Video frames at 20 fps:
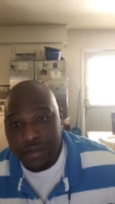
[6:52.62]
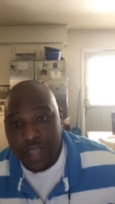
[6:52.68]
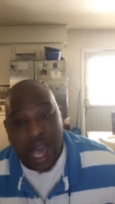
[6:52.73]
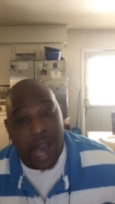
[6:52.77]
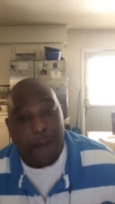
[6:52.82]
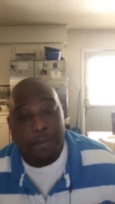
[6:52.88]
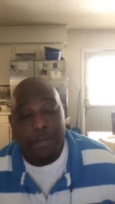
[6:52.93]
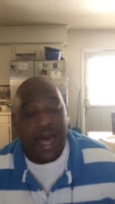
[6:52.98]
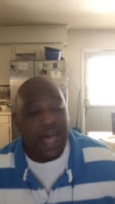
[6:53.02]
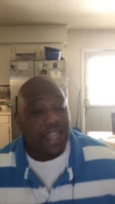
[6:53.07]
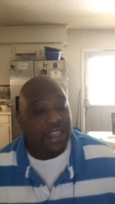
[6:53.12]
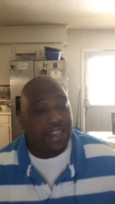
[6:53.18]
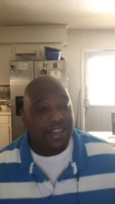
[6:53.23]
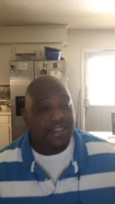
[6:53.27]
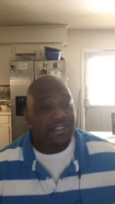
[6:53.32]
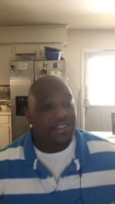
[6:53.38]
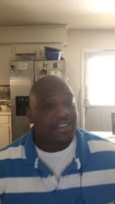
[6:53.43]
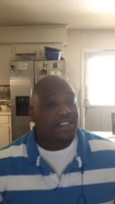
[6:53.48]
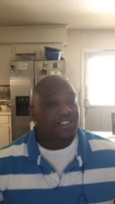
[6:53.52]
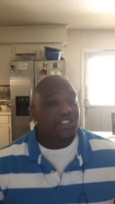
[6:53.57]
I'm not
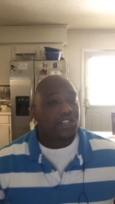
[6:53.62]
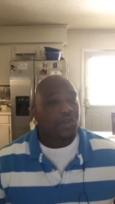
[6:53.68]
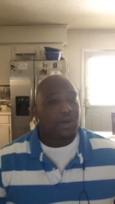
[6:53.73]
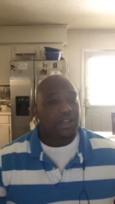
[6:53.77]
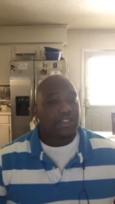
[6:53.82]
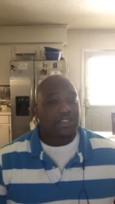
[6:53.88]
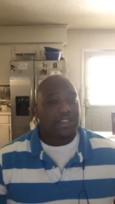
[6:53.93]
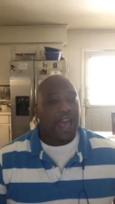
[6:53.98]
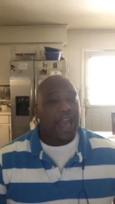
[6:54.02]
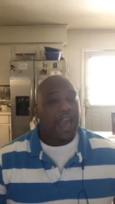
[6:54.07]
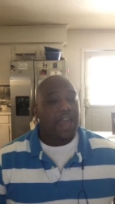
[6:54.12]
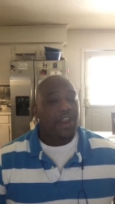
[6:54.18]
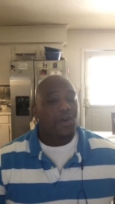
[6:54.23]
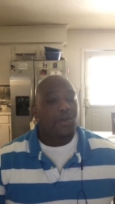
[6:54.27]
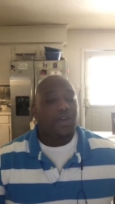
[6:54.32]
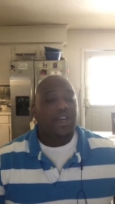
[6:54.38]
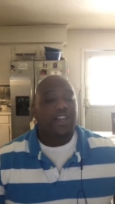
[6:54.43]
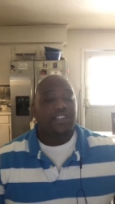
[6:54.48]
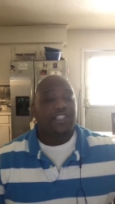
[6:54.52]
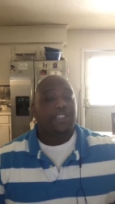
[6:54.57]
listening to a
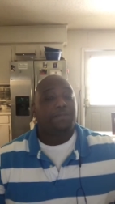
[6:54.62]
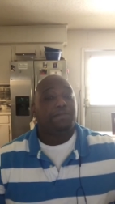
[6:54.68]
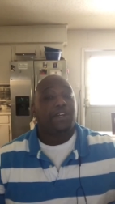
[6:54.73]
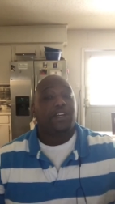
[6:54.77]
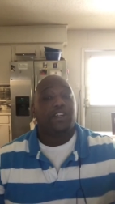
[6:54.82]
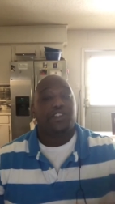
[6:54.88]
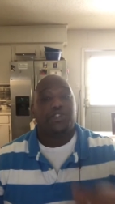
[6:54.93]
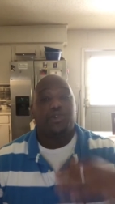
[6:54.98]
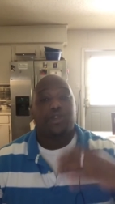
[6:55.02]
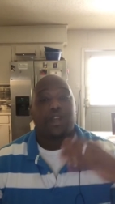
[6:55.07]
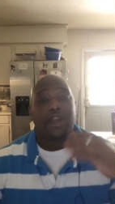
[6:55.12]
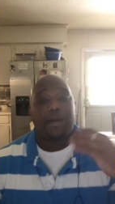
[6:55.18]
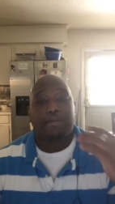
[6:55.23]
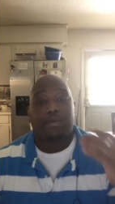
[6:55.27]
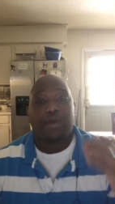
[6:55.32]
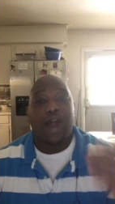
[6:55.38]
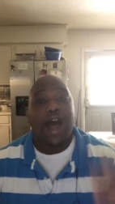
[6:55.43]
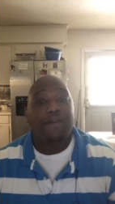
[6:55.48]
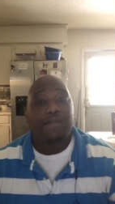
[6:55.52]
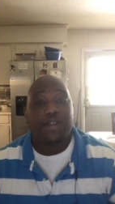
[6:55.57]
title just because you can
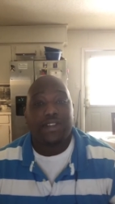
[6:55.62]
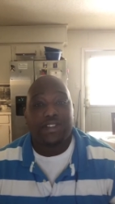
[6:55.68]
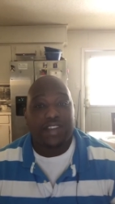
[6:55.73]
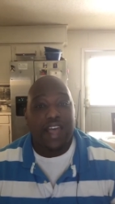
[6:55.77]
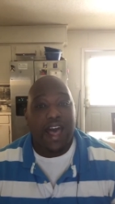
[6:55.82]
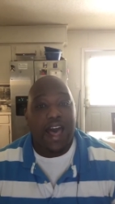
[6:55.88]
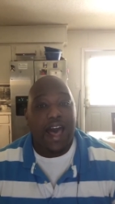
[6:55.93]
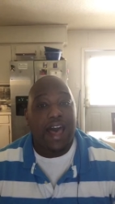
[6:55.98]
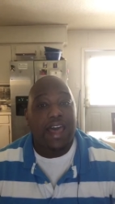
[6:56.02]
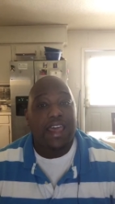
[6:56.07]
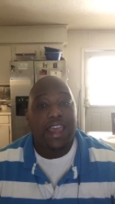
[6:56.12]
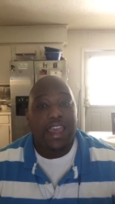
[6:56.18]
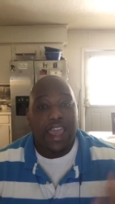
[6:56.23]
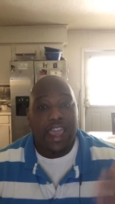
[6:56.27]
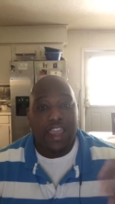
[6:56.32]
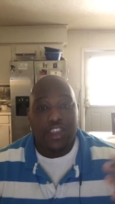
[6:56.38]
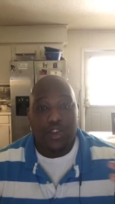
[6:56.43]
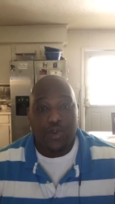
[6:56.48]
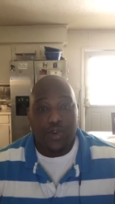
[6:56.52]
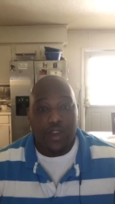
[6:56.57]
prophesy
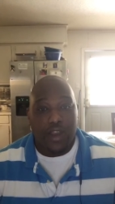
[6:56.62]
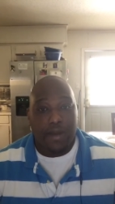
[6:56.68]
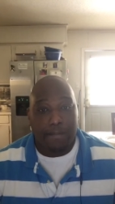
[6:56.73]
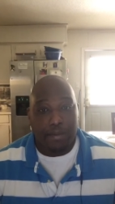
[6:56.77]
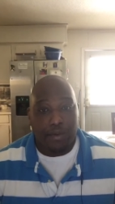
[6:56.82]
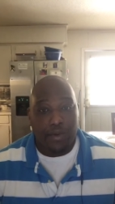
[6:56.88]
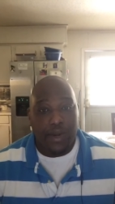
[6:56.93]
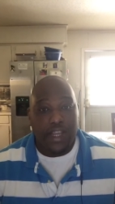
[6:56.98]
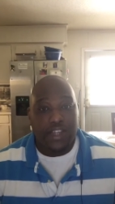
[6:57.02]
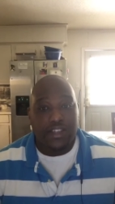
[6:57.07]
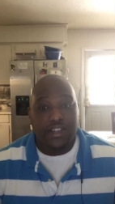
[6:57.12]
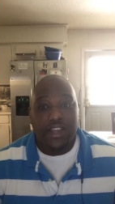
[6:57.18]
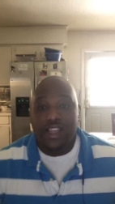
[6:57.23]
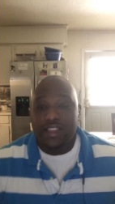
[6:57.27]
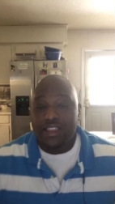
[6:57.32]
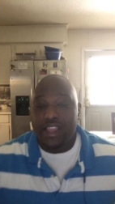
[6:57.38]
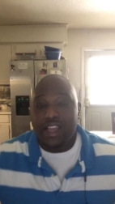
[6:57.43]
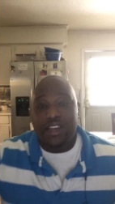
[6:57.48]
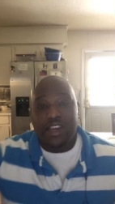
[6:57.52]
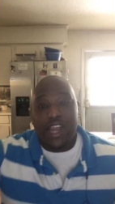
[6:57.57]
and you can preach.
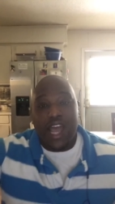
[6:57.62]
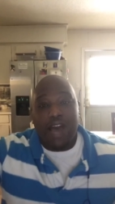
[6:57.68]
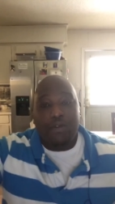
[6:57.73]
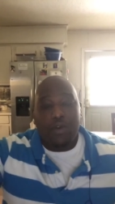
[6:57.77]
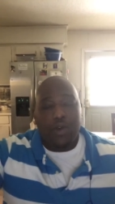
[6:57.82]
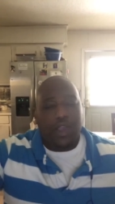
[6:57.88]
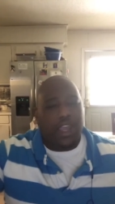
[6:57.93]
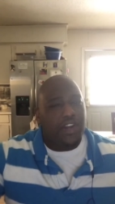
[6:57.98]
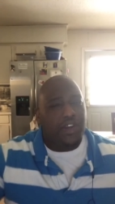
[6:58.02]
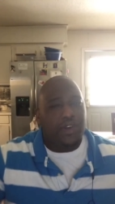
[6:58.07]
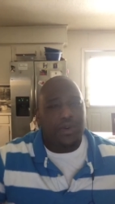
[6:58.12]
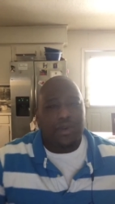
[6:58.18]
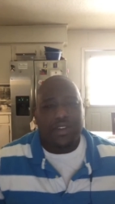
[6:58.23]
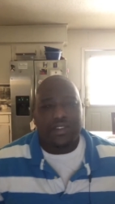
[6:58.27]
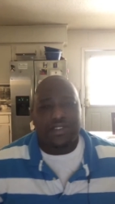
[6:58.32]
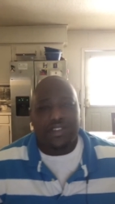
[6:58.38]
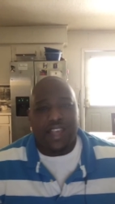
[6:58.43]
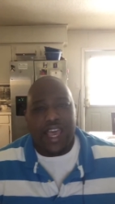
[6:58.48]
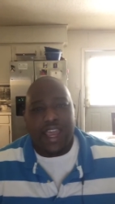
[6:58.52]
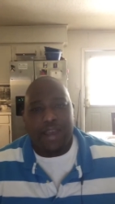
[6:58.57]
The devil can do the
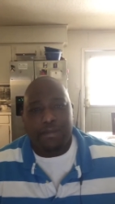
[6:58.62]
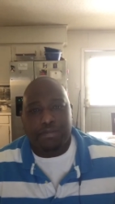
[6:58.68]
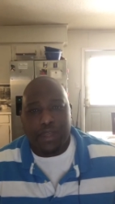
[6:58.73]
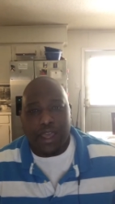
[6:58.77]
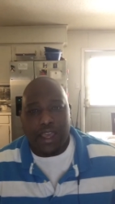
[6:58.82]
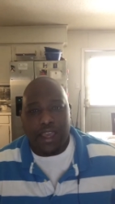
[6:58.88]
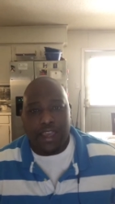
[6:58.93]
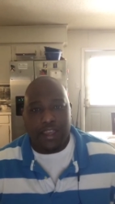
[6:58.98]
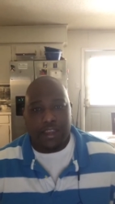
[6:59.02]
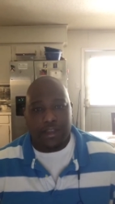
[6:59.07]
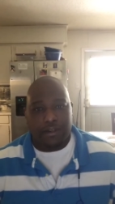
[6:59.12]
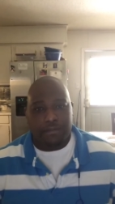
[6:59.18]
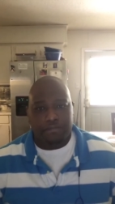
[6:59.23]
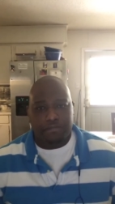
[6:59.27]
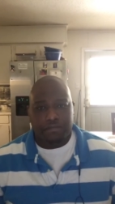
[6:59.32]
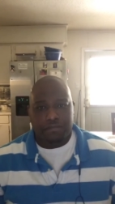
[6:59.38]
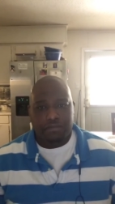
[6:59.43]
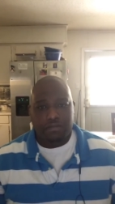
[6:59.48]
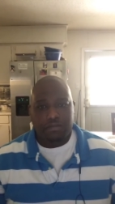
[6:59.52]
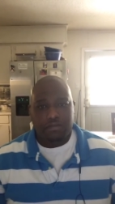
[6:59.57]
same thing.
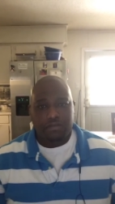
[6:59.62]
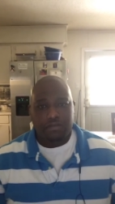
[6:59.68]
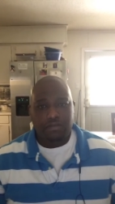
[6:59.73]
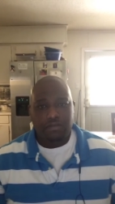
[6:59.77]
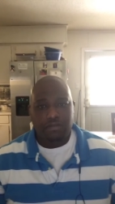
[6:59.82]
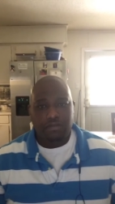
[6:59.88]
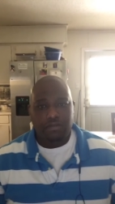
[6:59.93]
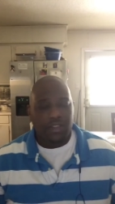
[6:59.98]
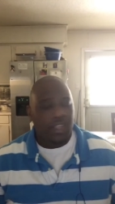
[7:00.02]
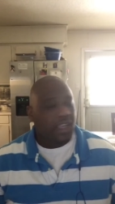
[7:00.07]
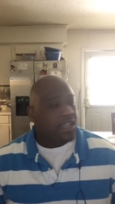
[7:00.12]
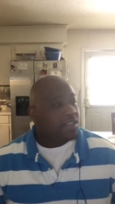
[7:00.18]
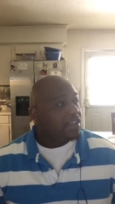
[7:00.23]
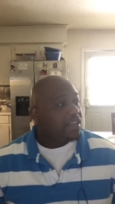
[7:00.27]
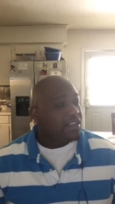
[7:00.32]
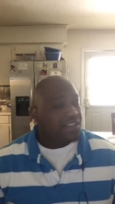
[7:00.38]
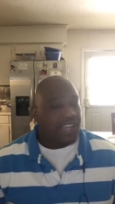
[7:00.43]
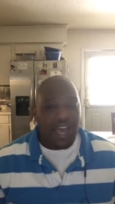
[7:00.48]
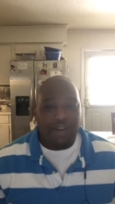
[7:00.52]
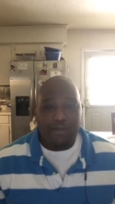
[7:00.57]

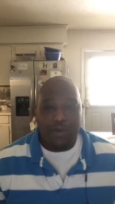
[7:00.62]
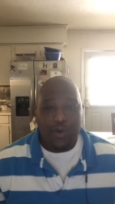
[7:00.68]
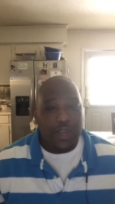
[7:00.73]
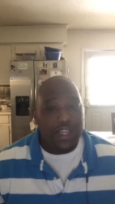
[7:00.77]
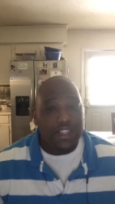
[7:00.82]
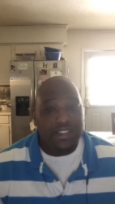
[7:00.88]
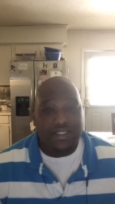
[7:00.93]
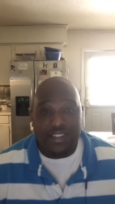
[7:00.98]
The devil can